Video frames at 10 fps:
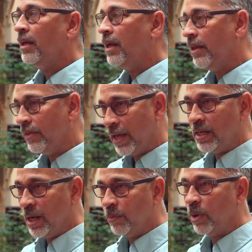and
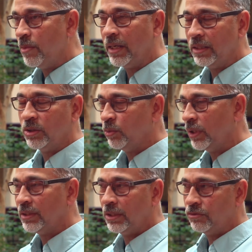then implement it. So it
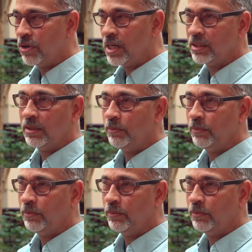wasn't a rushed